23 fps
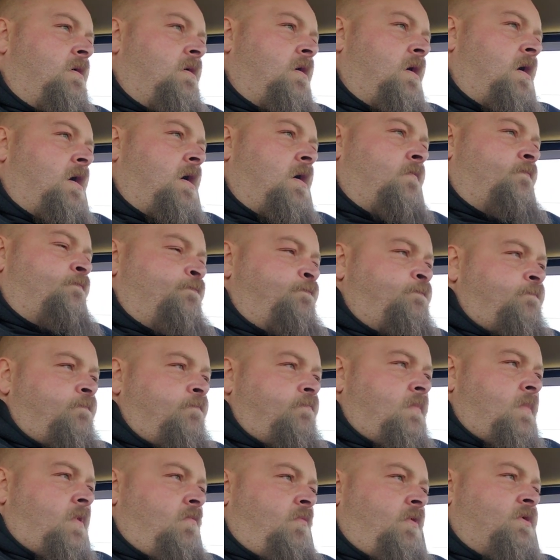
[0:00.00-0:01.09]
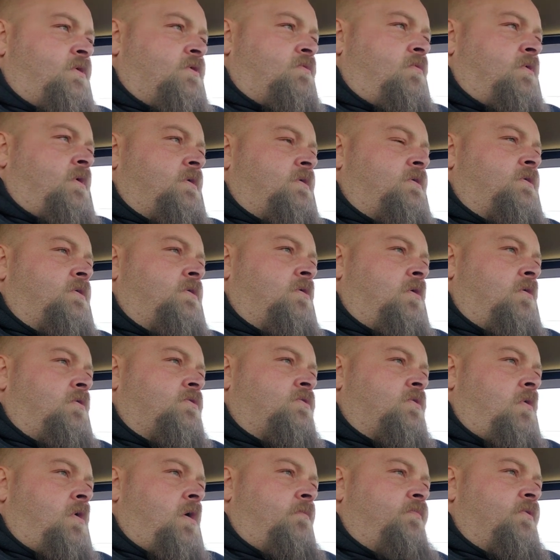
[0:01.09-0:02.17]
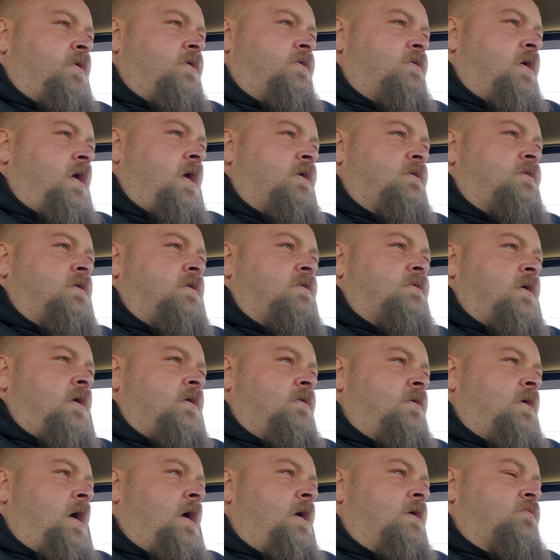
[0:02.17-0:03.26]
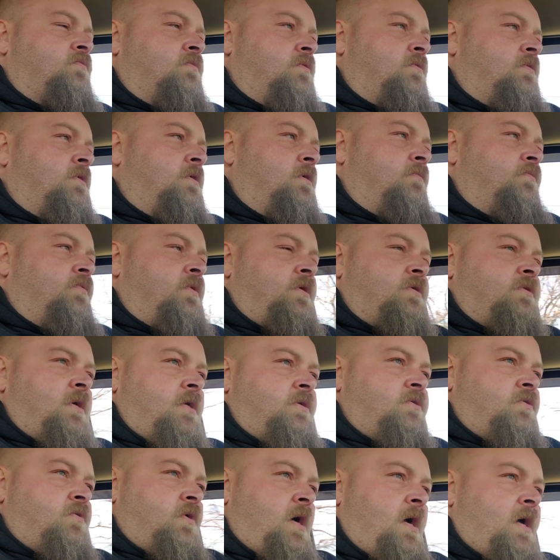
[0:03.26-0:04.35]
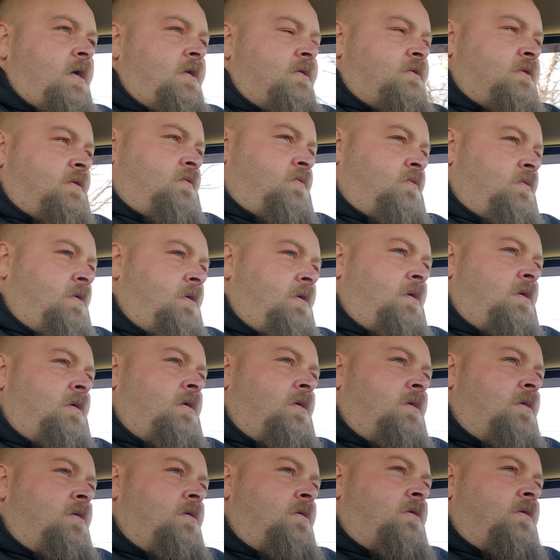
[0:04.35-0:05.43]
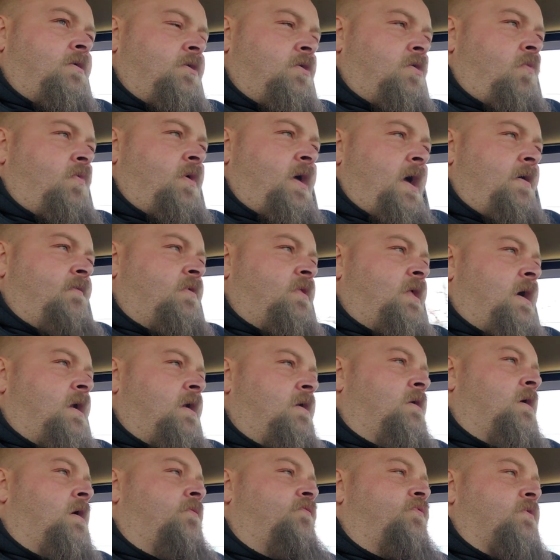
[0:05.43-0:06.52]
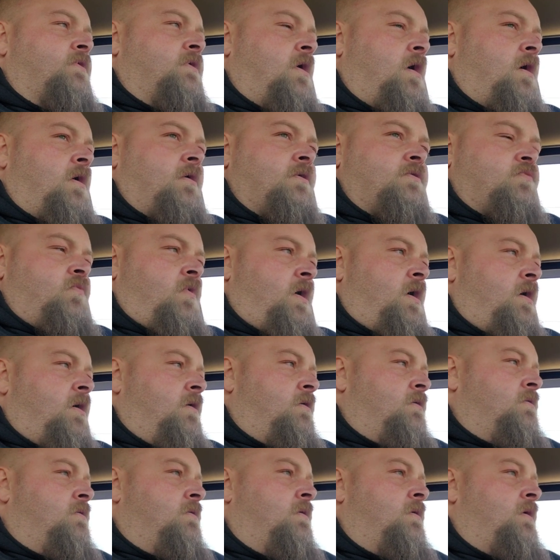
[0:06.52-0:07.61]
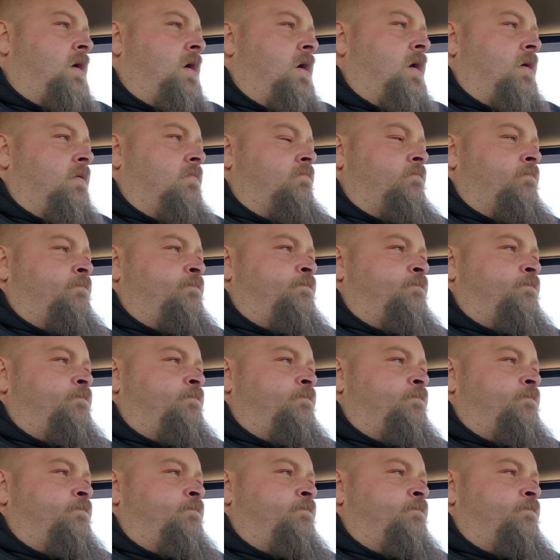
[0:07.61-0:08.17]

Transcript: Um, we just want to, you know, show our appreciation and tell you guys we really appreciate you guys, and you know we have a lot of love for y'all as well. Um,